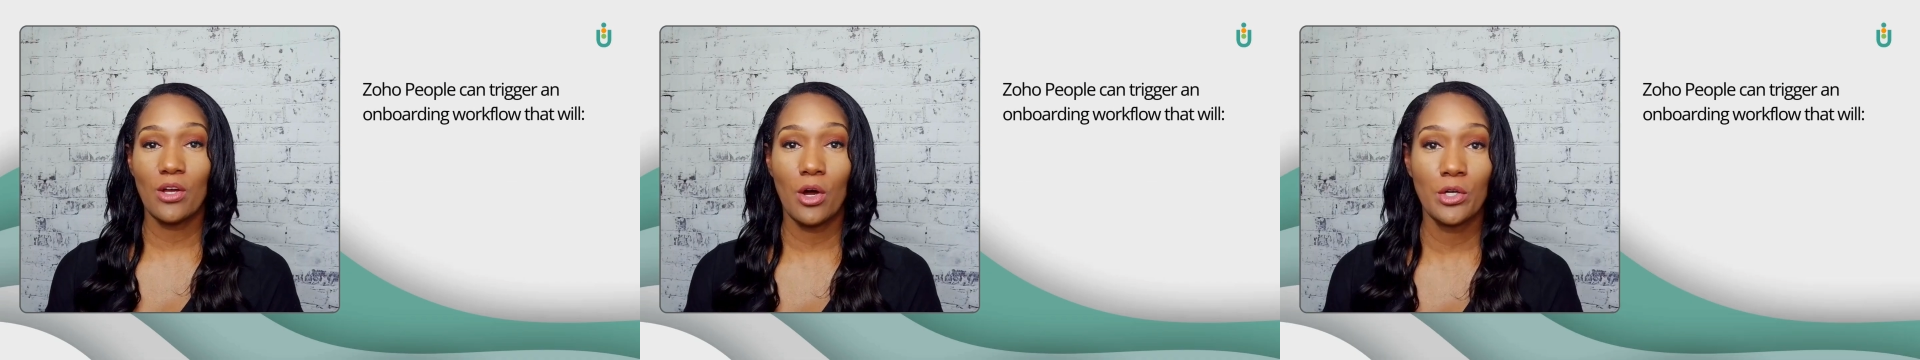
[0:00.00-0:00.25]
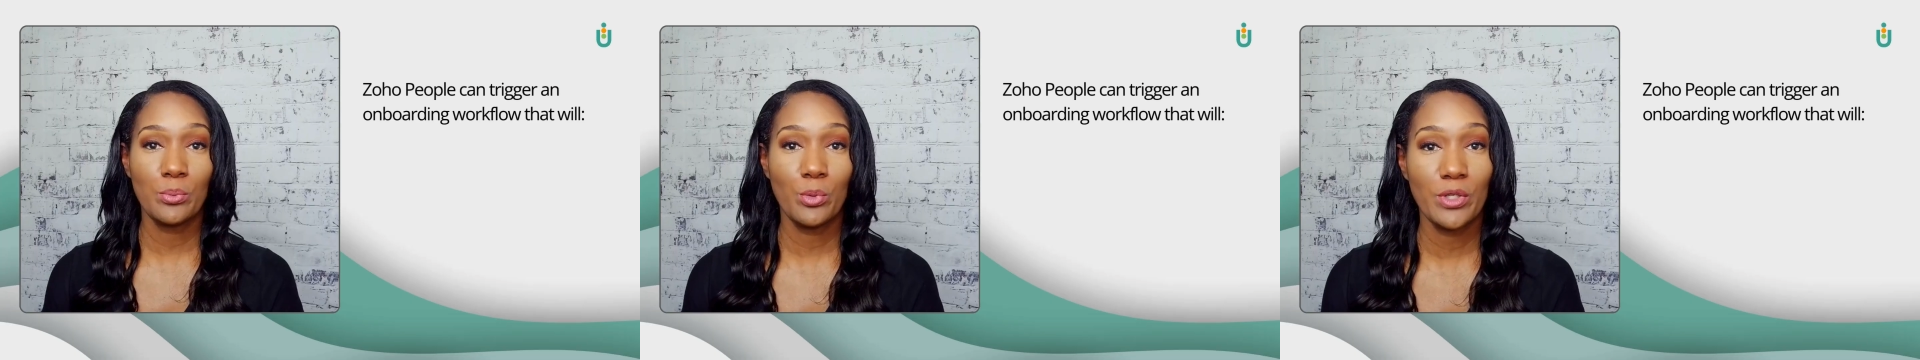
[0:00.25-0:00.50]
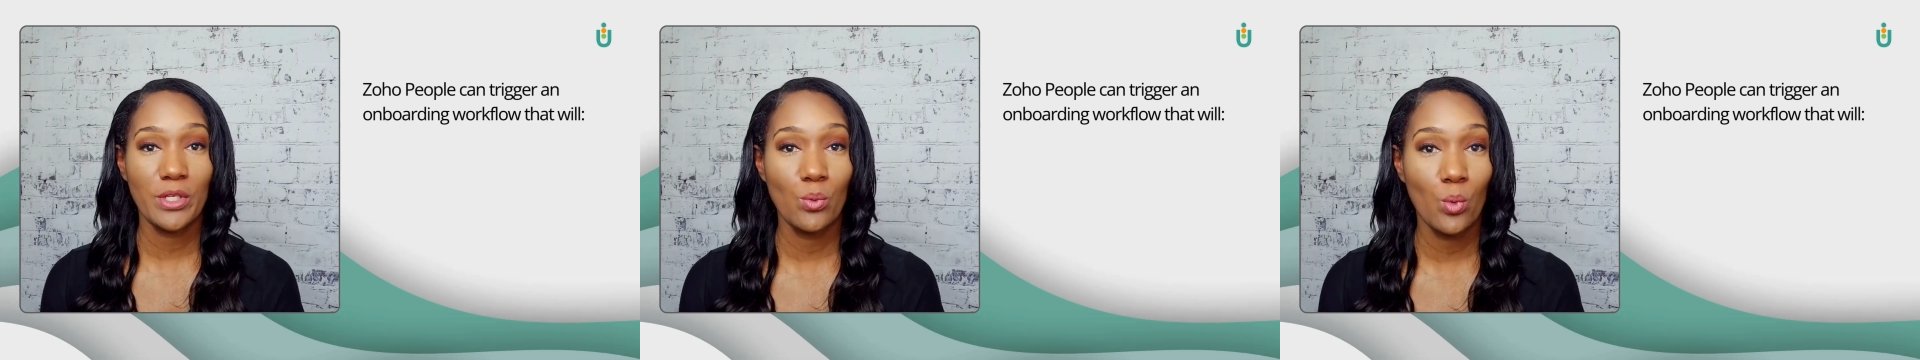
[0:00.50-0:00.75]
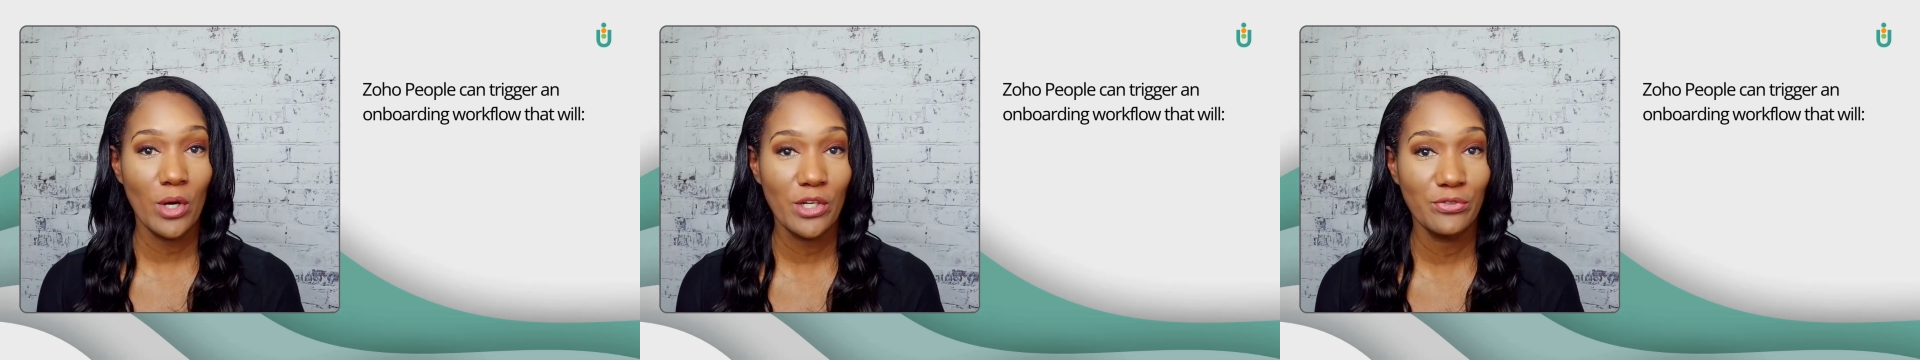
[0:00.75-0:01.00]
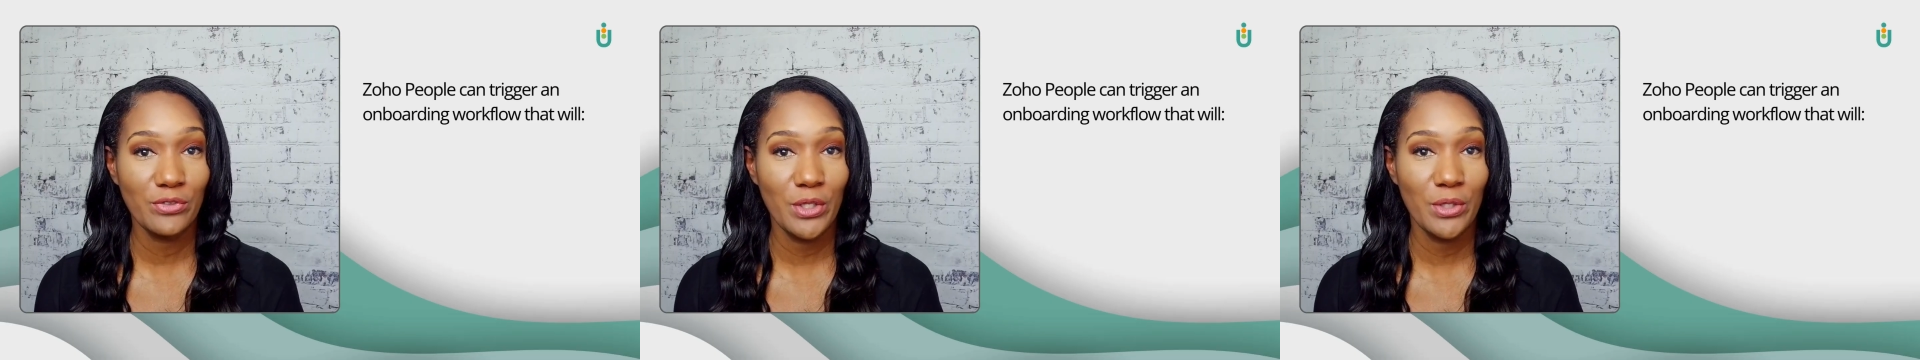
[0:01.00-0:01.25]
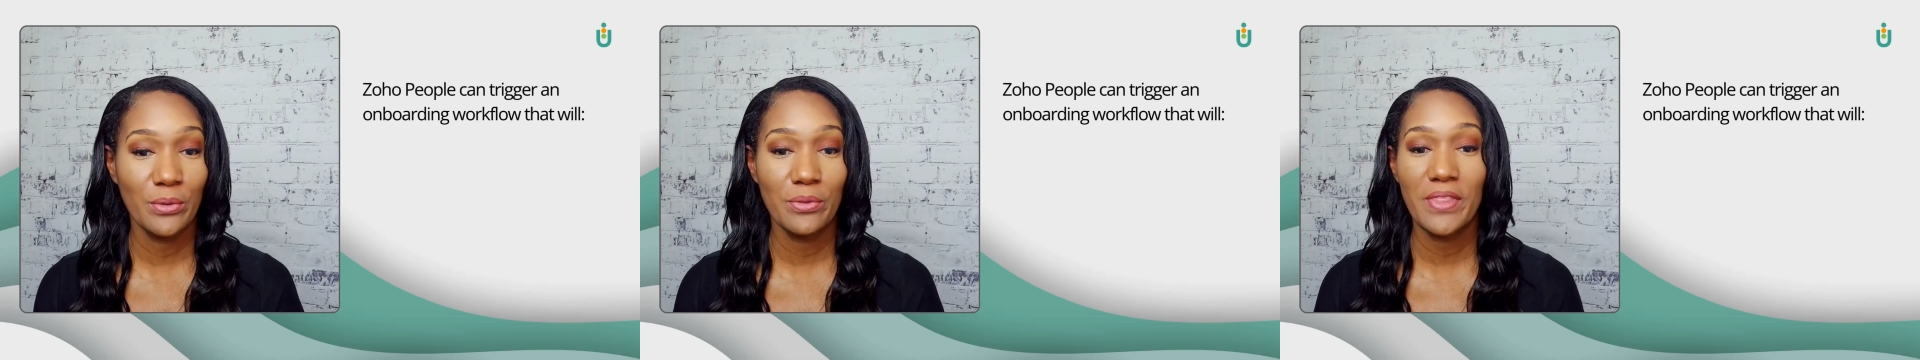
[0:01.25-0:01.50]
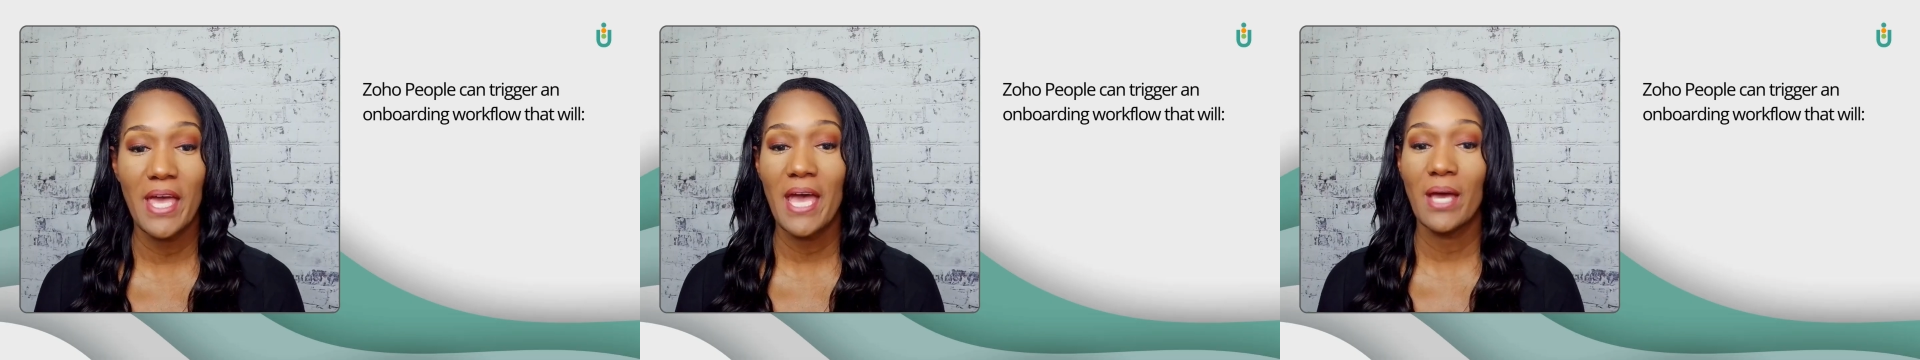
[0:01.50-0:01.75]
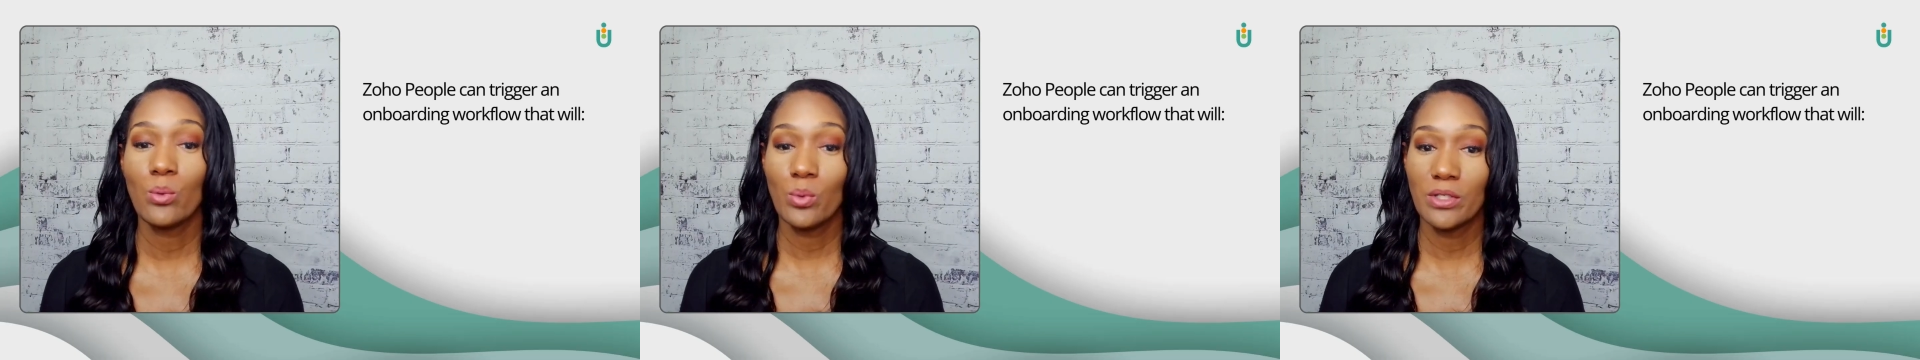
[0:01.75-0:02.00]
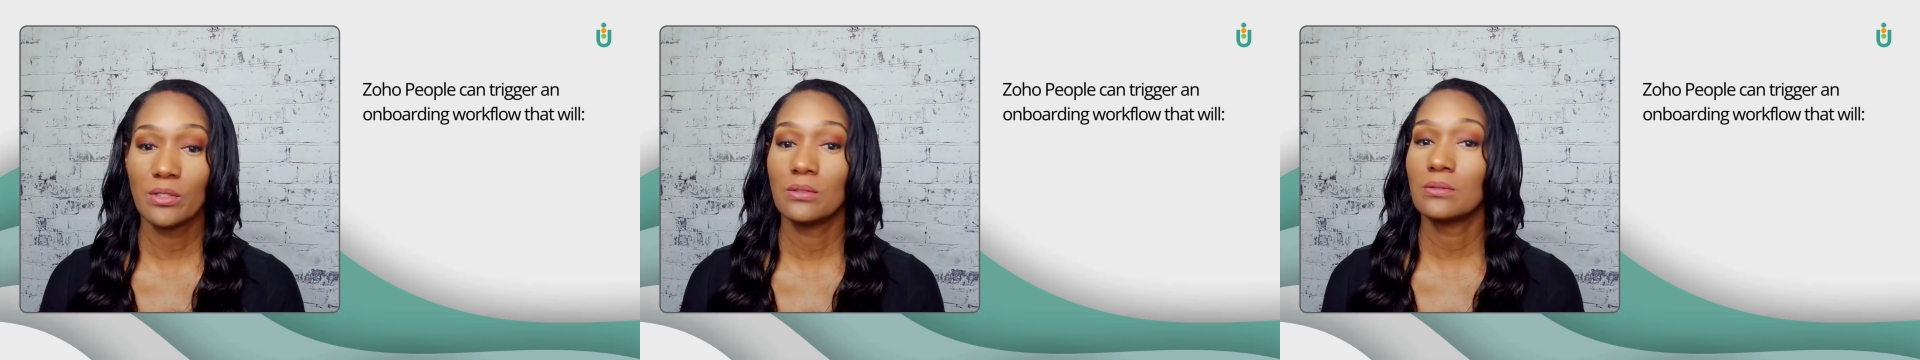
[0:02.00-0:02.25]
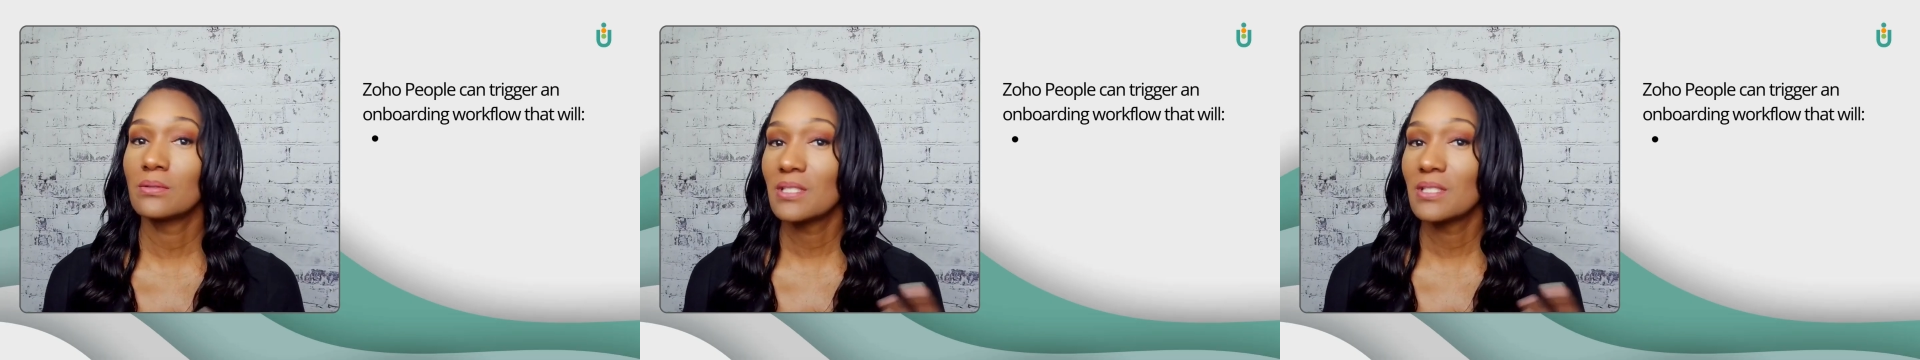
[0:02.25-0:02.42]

onboarding workflow that will